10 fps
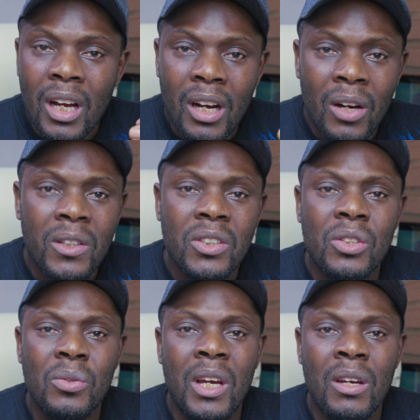countries
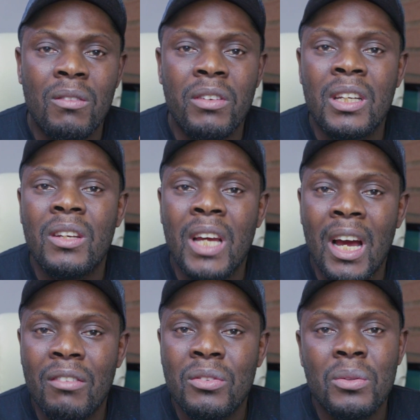to innovate, they
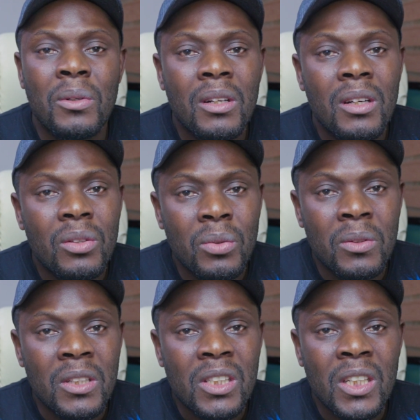have to do
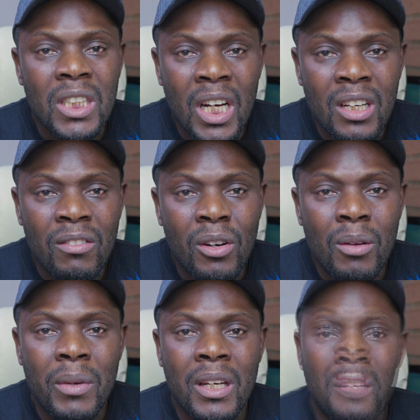research and
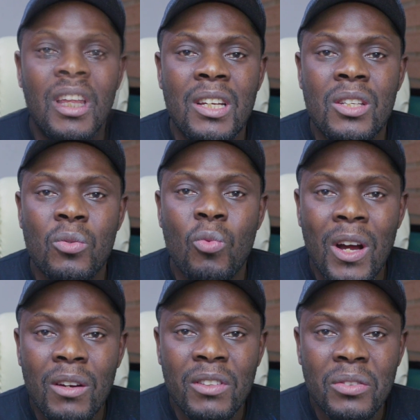development. That is
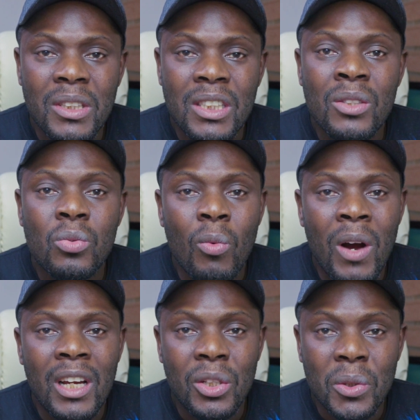one of the reasons
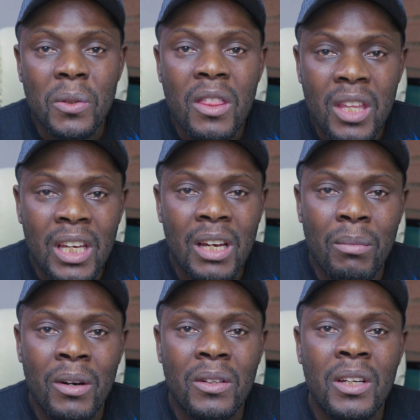why you should think
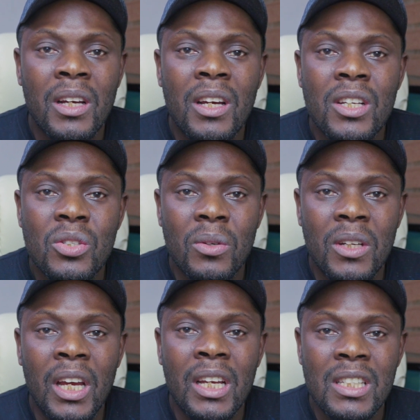about
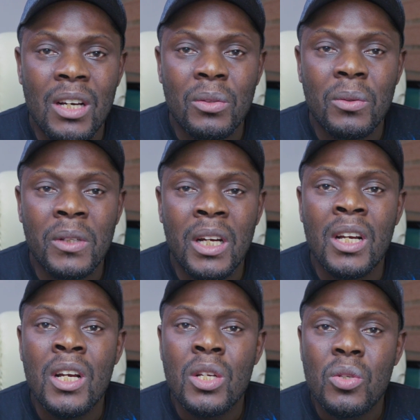studying in South Korea.
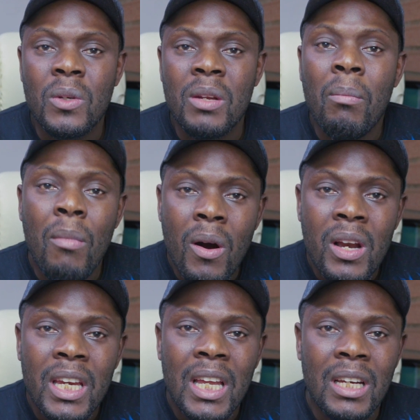So the
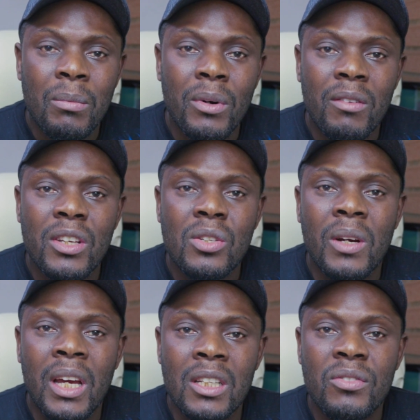money that the professor
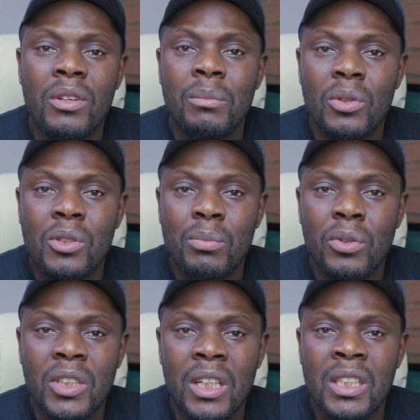gets from those
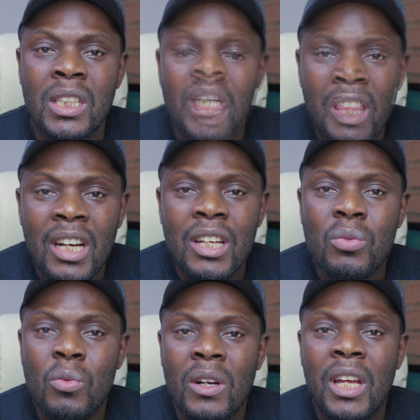projects, that is
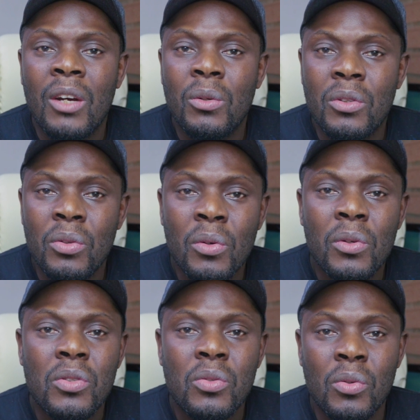what he would
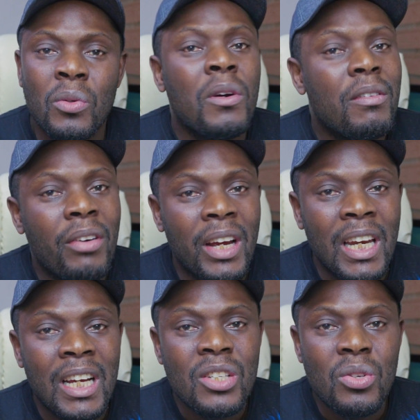use to
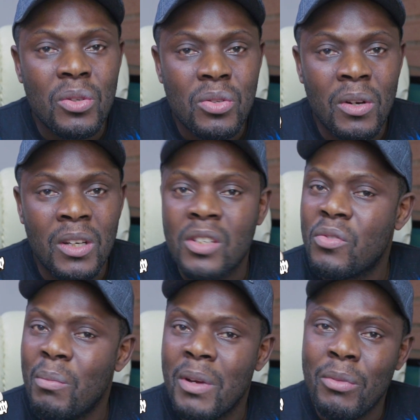finance your studies
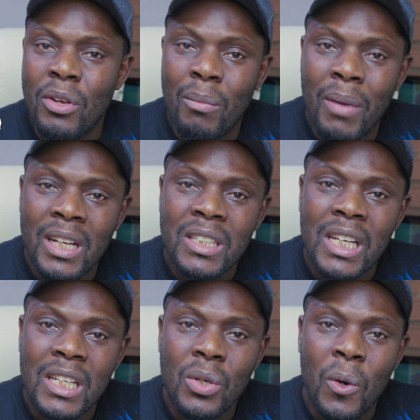for maybe your
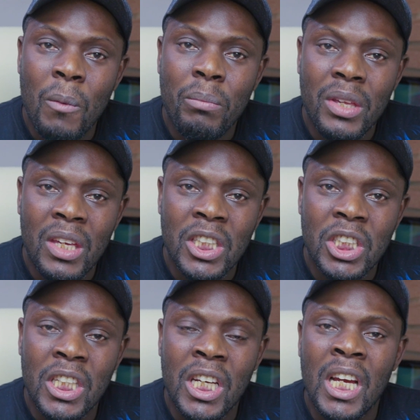master's or
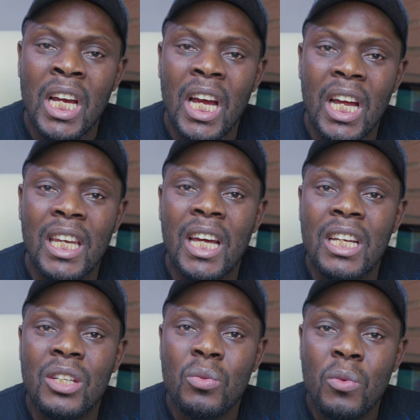PhD, and that
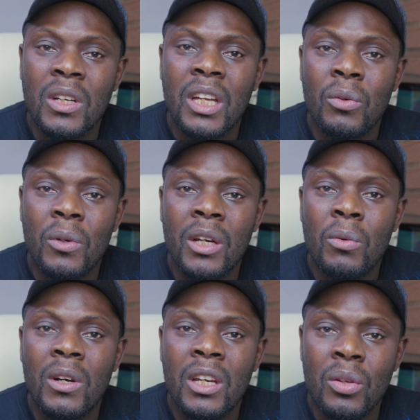is what he will
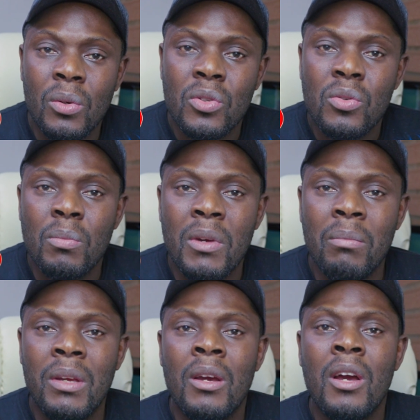equally use to
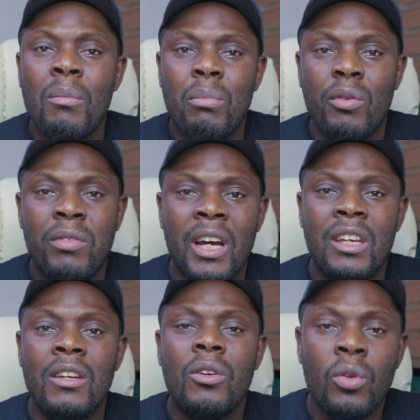maybe
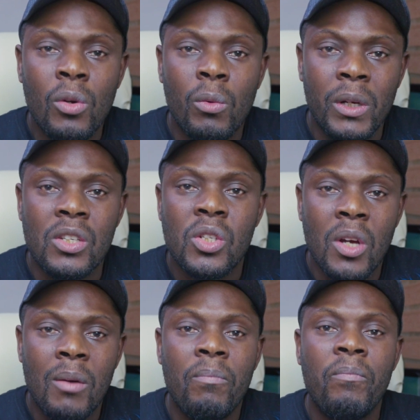provide you with
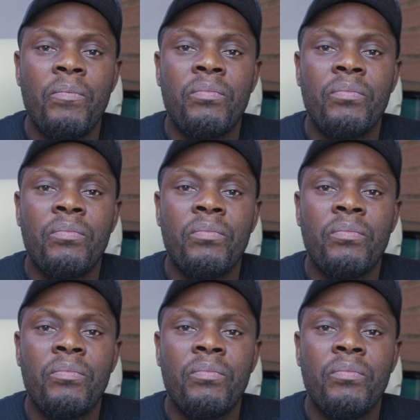some